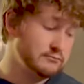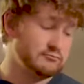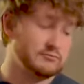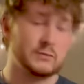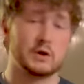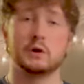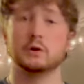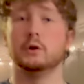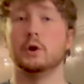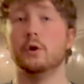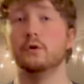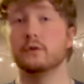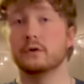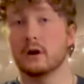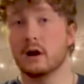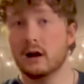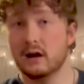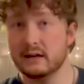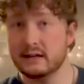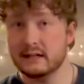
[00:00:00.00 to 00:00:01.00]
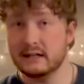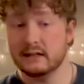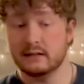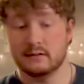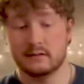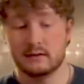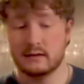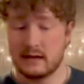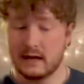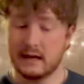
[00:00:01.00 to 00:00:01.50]
clover honey,
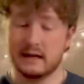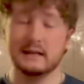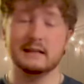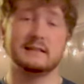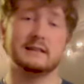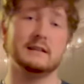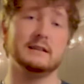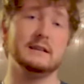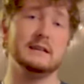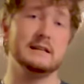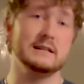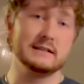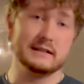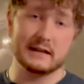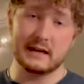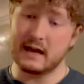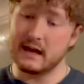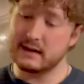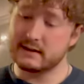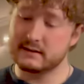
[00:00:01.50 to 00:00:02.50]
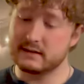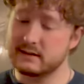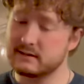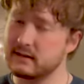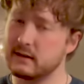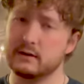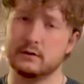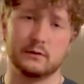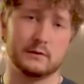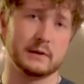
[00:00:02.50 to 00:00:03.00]
anything easy access. I
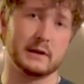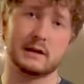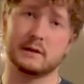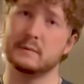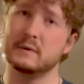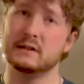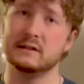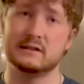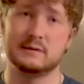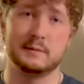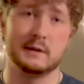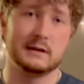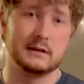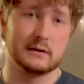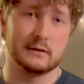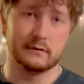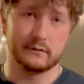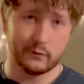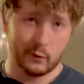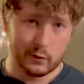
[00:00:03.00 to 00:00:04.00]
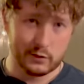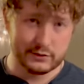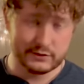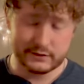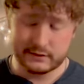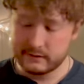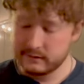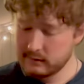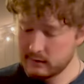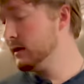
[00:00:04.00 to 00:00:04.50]
don't recommend spending a
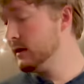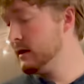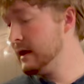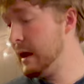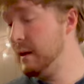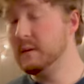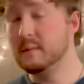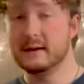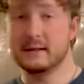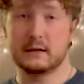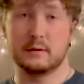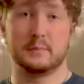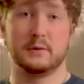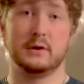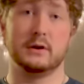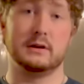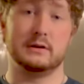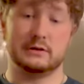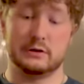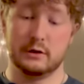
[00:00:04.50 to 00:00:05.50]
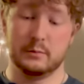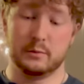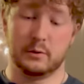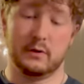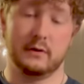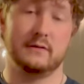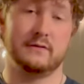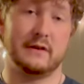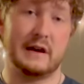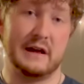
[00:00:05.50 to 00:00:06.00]
fortune. I'm about to put
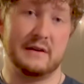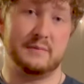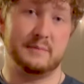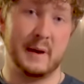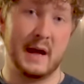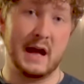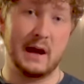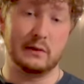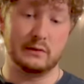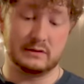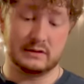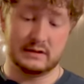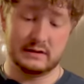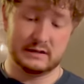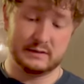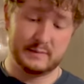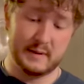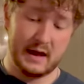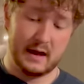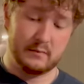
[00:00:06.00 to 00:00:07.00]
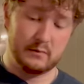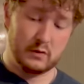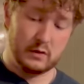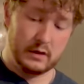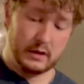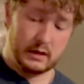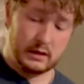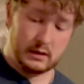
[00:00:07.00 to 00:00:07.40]
2.5 pounds in this bad boy.